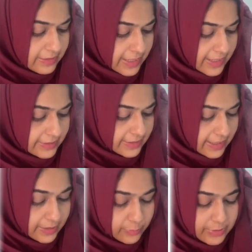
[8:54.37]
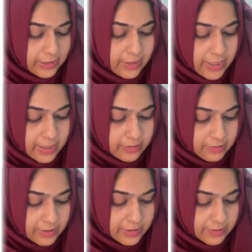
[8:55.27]
that I will
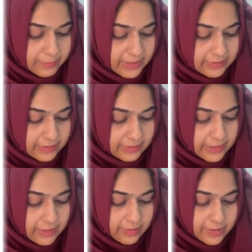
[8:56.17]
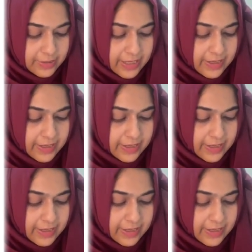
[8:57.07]
uh, basically uh,